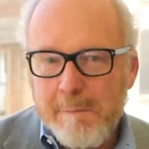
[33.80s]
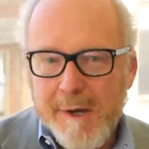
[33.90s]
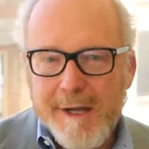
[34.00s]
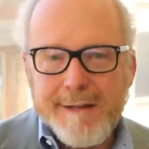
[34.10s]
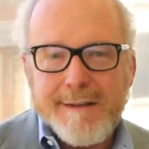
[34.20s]

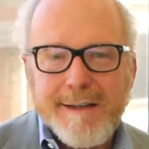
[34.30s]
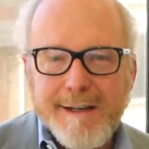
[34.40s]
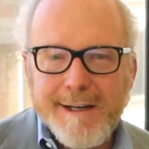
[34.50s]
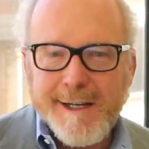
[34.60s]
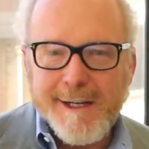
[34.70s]
but
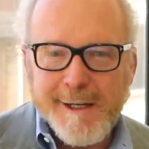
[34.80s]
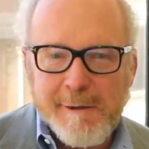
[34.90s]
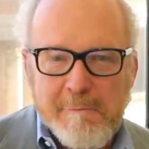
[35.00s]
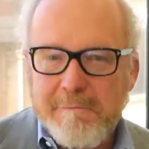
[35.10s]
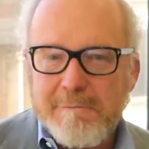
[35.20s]

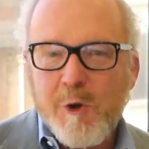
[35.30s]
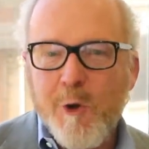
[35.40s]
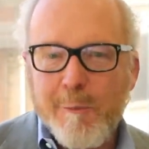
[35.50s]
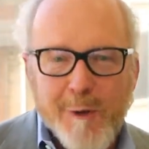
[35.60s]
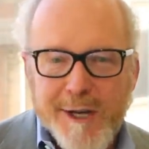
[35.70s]

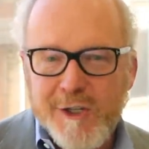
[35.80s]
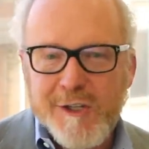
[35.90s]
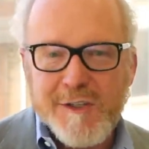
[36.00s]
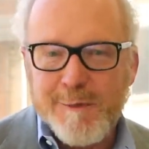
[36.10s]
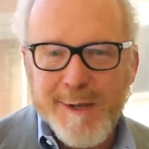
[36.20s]

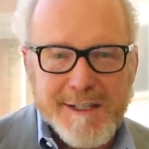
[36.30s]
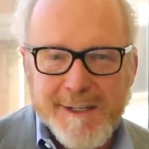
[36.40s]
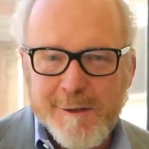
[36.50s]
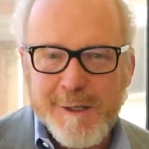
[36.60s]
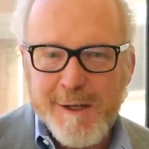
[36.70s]
corporations are
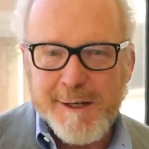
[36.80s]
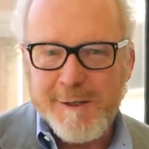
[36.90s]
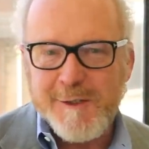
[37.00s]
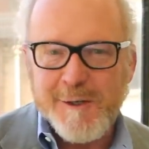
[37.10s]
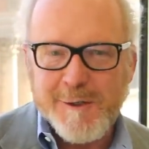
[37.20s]
basically
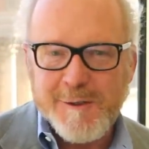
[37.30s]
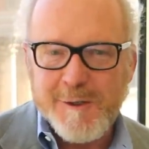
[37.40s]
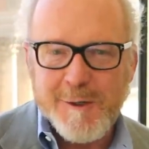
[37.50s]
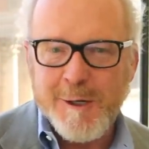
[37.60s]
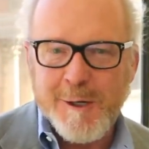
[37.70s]
dinosaurs.
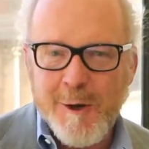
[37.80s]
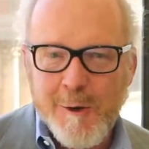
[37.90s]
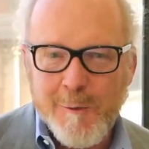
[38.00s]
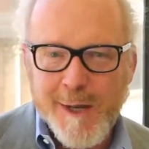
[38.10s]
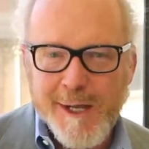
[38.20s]
They're going to
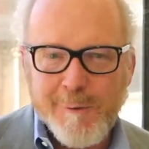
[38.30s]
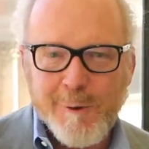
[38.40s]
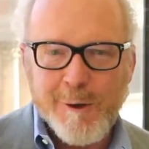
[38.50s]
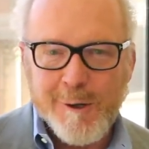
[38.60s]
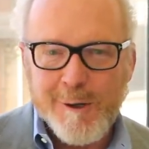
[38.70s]
go away.
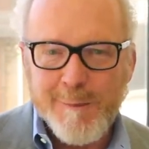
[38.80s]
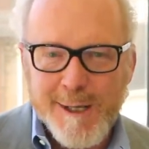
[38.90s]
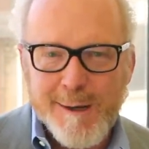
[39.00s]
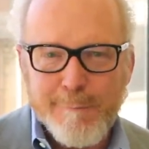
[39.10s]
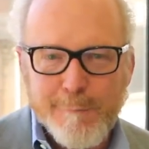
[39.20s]
We're all going to
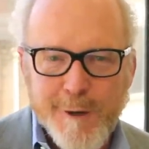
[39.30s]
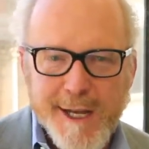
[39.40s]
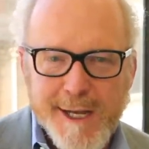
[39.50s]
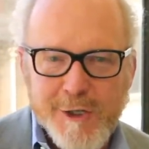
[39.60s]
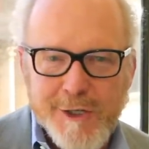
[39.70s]
become
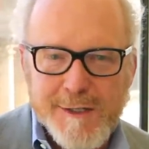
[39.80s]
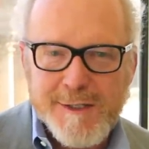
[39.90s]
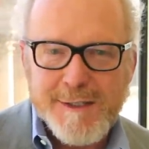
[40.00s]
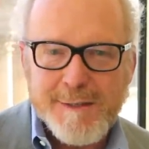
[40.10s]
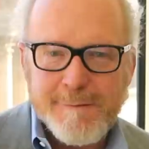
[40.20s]
free
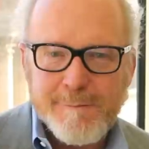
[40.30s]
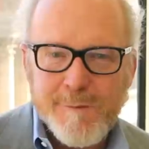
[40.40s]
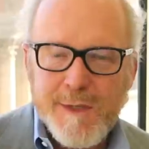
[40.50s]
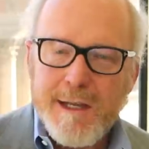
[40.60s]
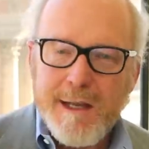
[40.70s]
agents.
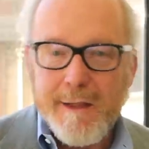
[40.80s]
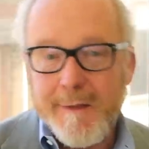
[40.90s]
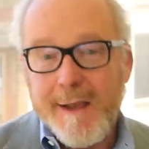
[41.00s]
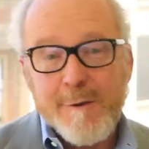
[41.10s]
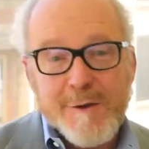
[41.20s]
On
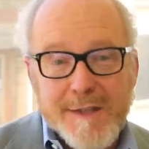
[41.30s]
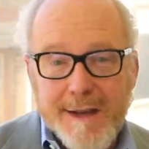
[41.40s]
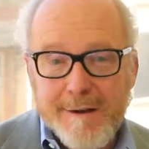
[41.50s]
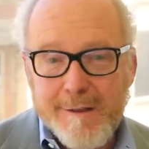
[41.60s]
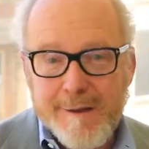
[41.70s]
the other
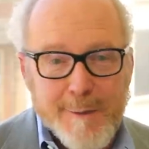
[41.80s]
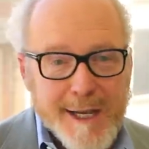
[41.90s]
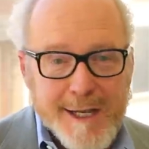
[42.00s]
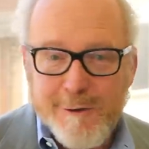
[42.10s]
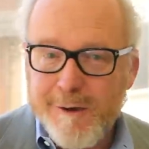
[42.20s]
side of the
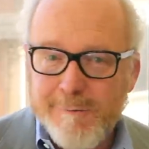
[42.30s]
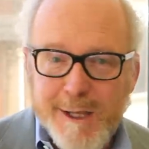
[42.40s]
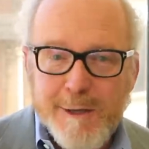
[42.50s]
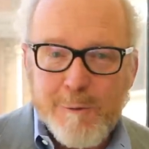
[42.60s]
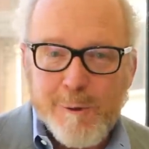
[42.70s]
debate, you have
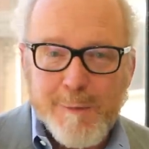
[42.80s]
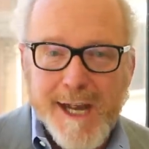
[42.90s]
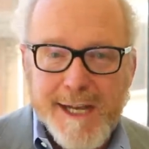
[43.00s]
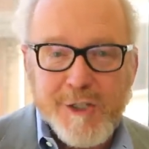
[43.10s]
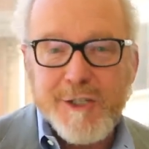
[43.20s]
equal
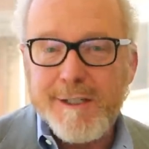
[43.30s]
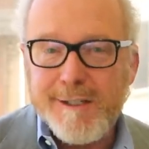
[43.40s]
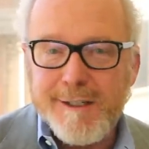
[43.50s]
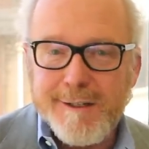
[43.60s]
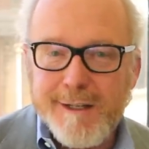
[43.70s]
passion
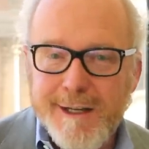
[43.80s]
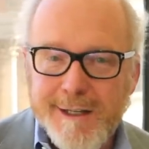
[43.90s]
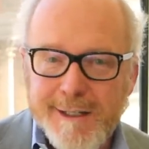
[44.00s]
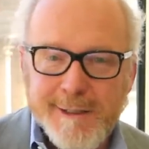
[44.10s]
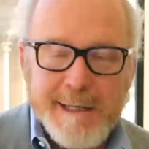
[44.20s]

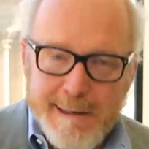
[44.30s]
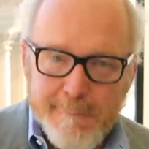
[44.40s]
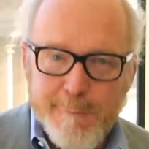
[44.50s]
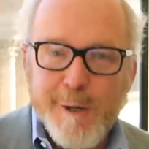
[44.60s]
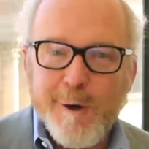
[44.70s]
and
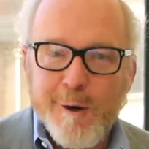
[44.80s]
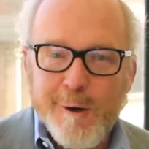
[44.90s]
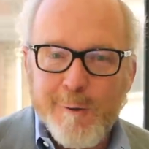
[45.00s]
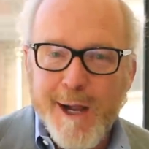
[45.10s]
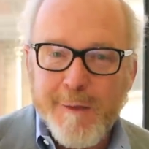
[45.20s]

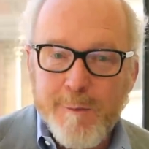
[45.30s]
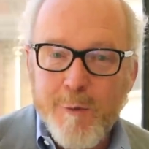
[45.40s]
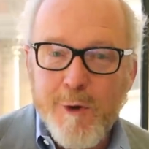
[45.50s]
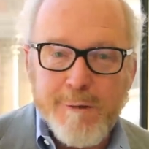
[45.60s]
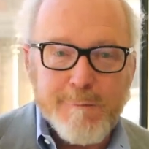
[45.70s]
vigor around the
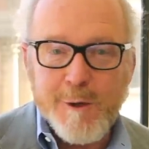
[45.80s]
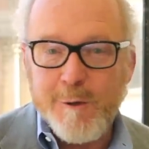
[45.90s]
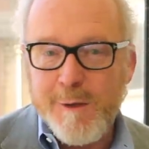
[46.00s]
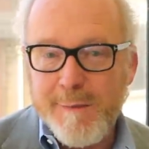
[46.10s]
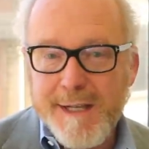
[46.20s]
point of
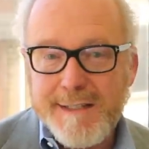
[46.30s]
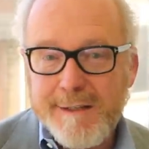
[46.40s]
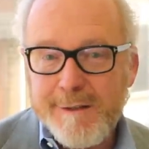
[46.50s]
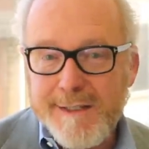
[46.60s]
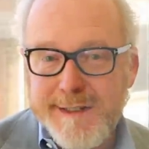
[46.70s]
view that basically